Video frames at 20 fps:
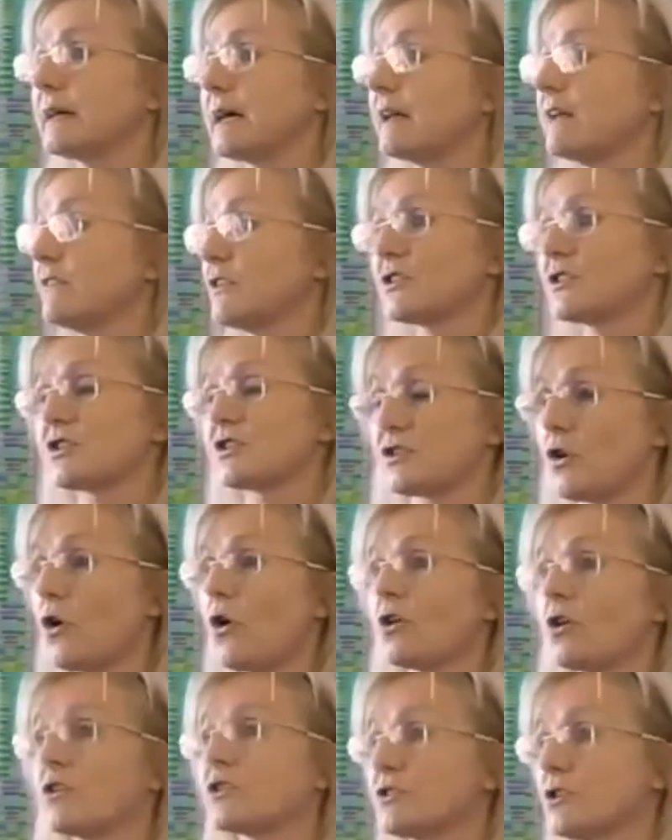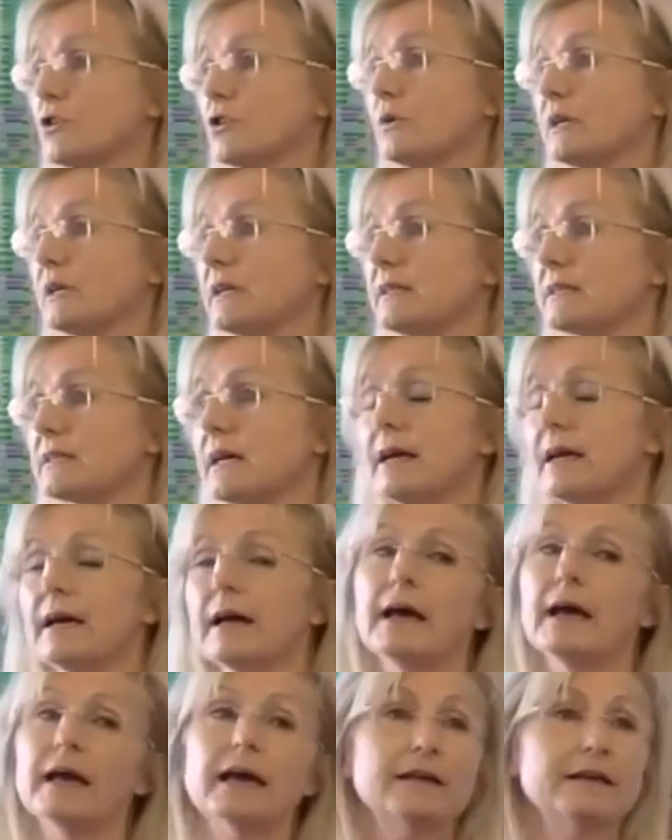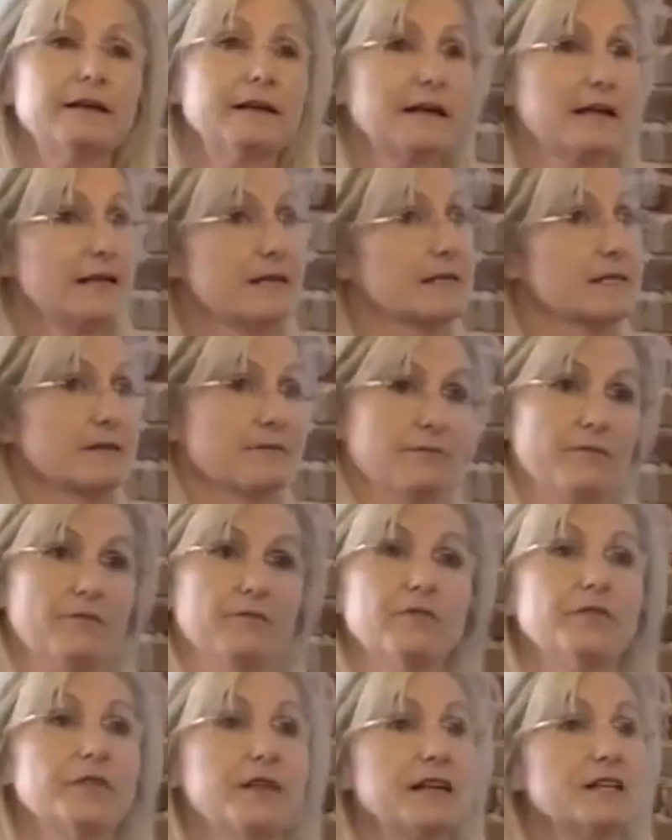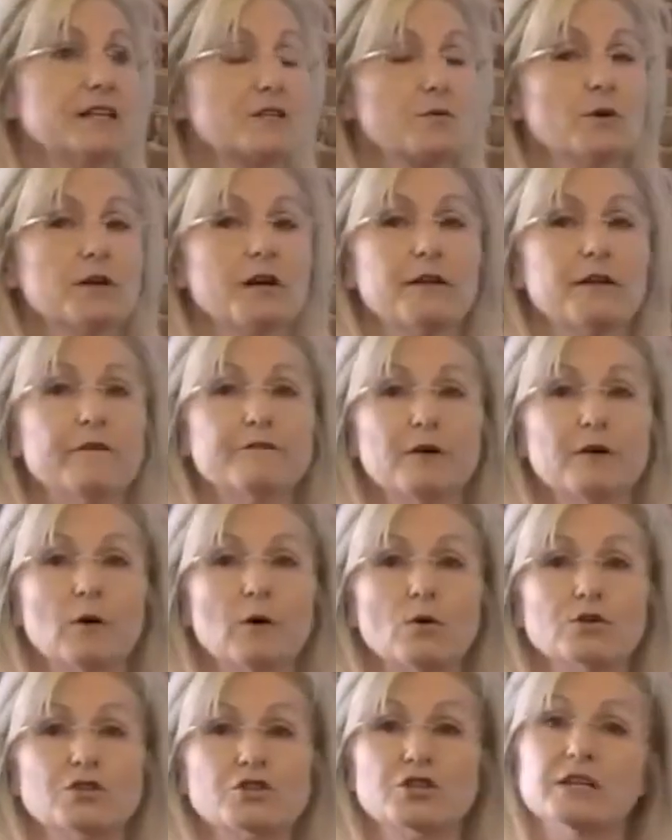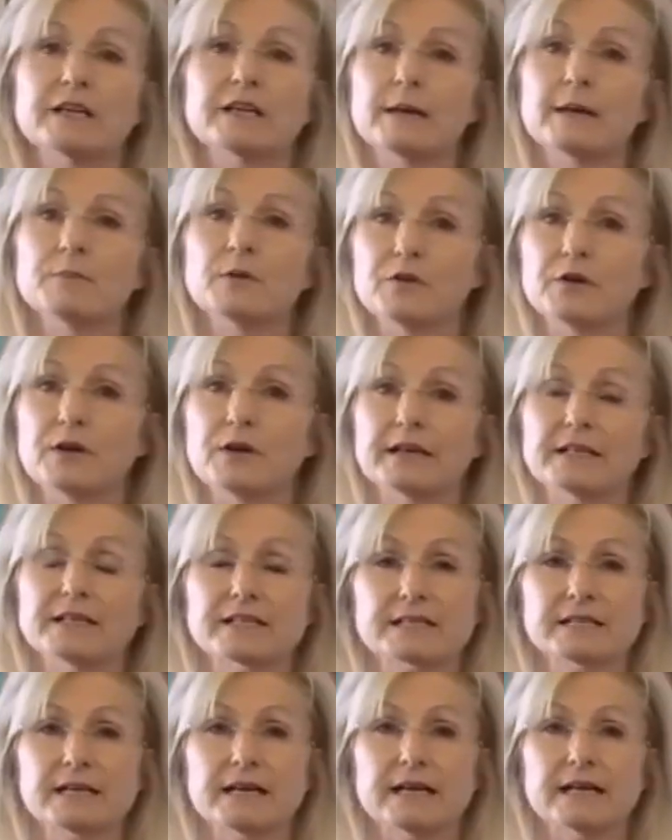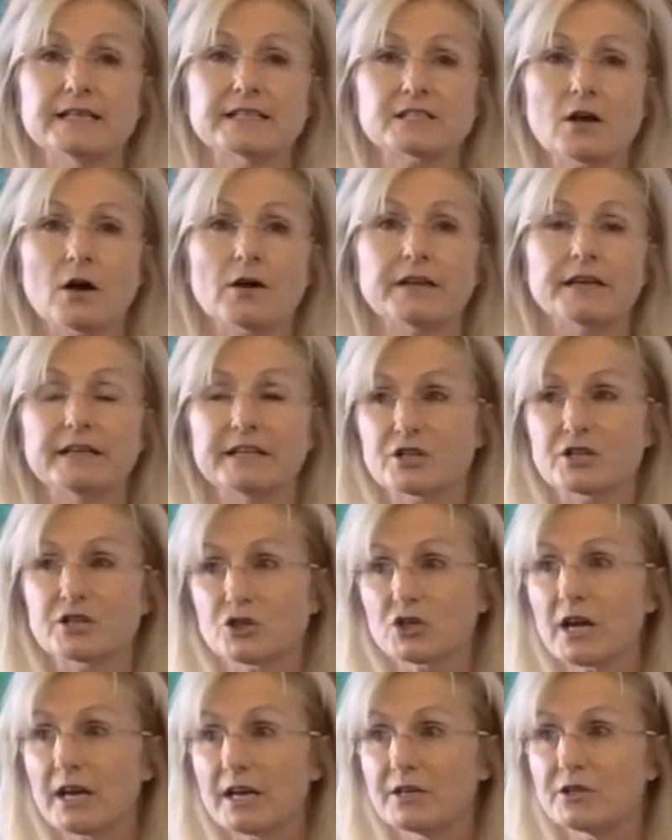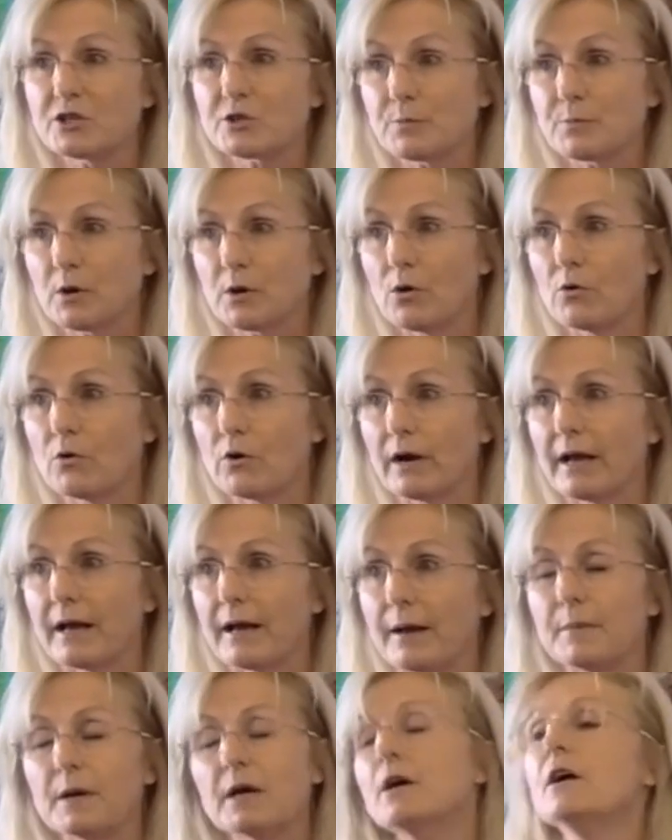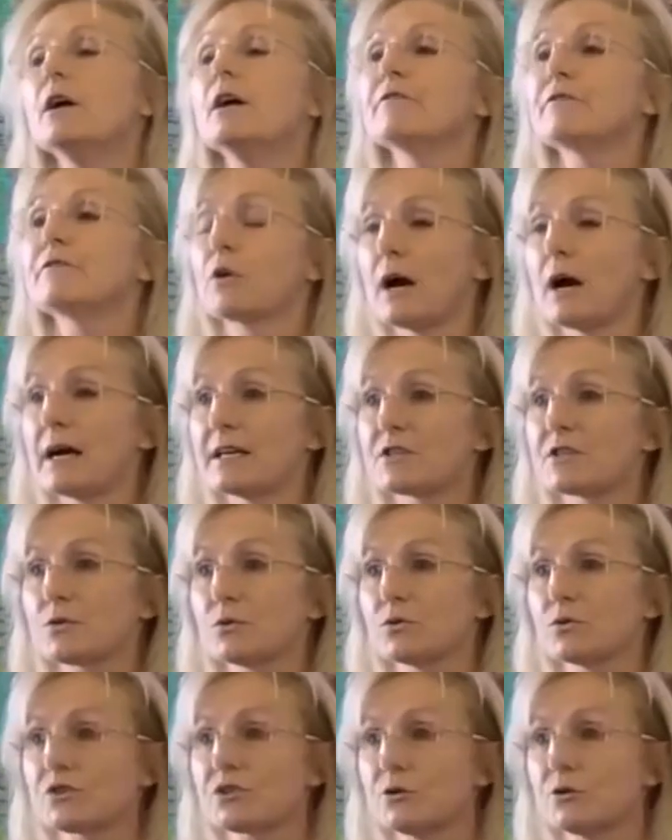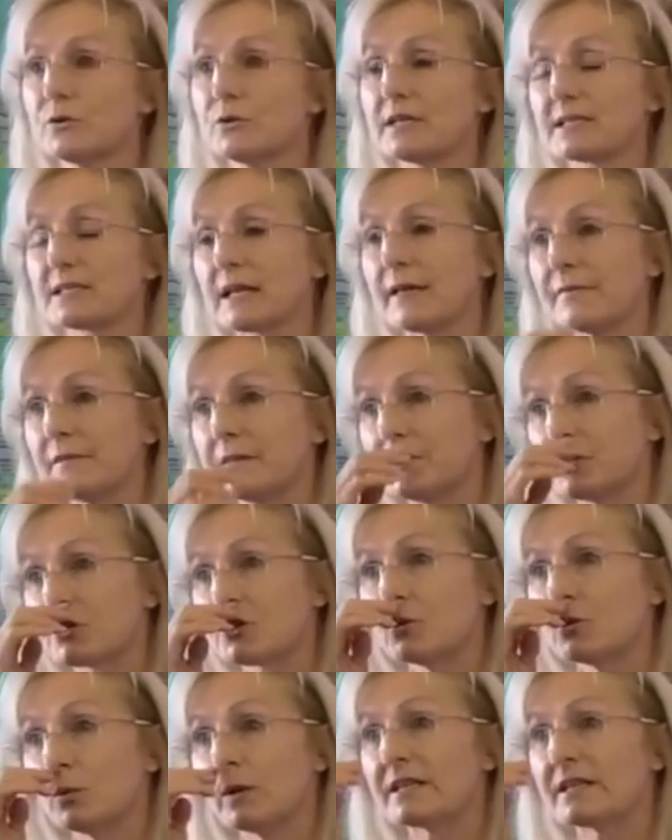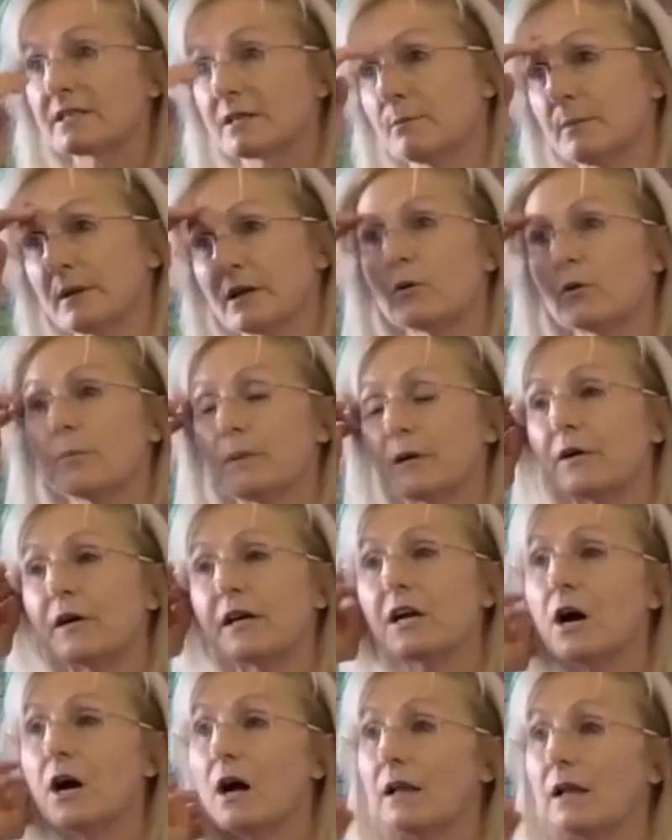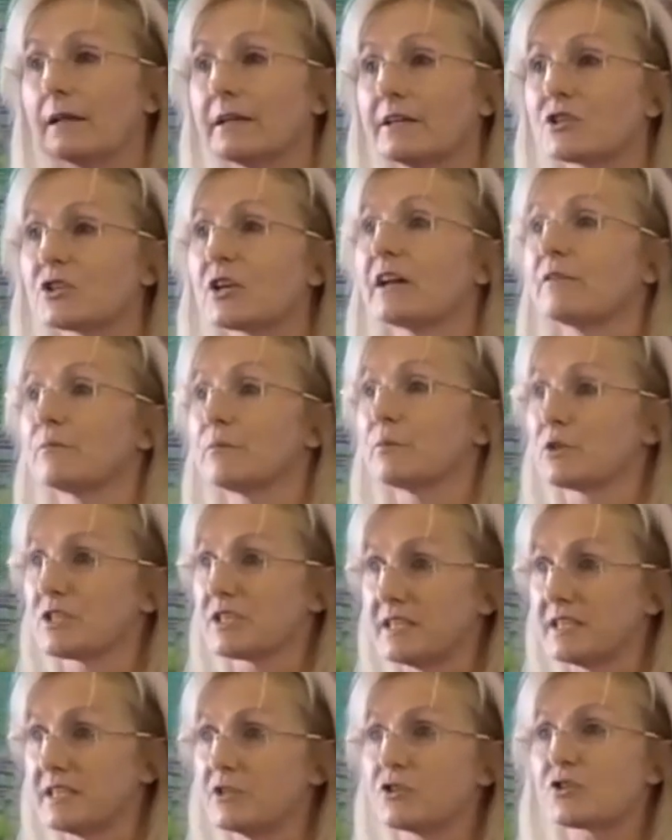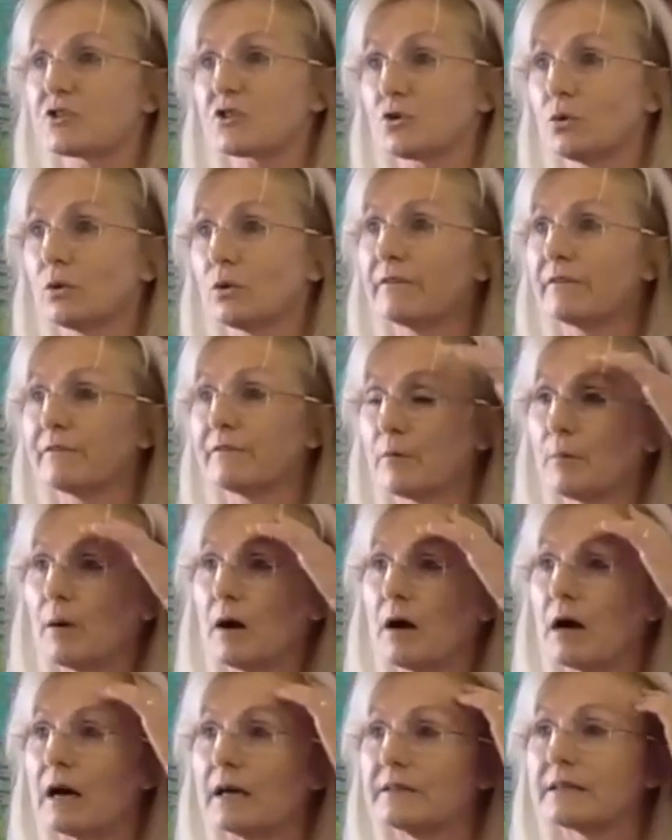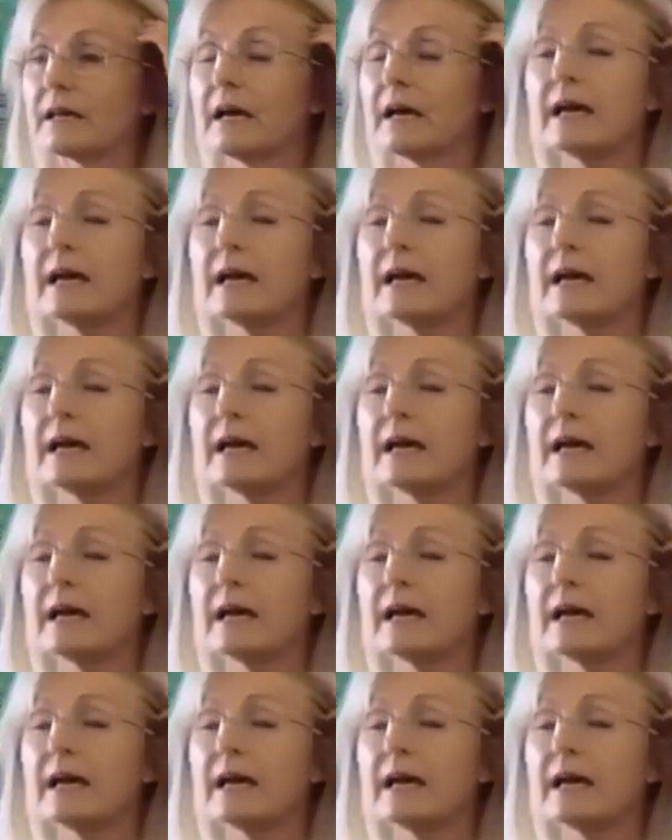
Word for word: kind of a star student. And as things would unfold, she came to the United States on an exchange program for high school students, and then she went to Middlebury College, kind of prestigious school in Vermont.